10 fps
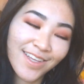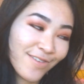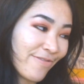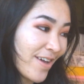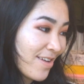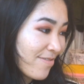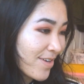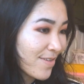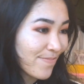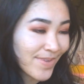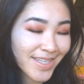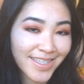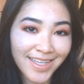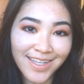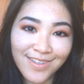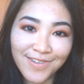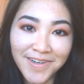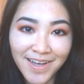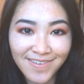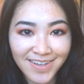your favourite biscuits or
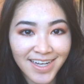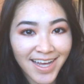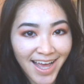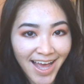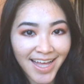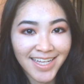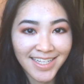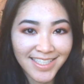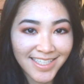whatever, and